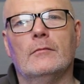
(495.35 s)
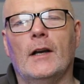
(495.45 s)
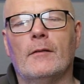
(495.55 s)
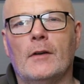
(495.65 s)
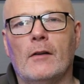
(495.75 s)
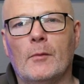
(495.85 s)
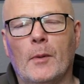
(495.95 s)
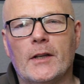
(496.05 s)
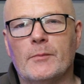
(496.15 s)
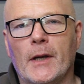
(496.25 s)
I've
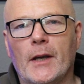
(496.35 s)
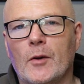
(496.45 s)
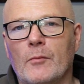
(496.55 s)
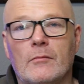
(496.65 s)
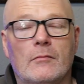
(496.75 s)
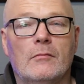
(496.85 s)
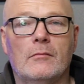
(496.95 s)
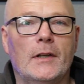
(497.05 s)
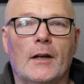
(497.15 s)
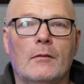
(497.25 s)
replaced my income,
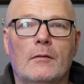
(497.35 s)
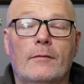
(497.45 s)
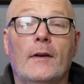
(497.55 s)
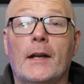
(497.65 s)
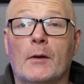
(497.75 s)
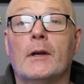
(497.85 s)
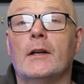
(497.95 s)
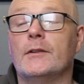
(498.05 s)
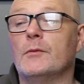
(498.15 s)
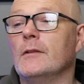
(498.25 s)
fairly
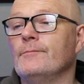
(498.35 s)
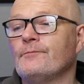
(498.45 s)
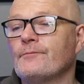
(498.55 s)
quickly as well.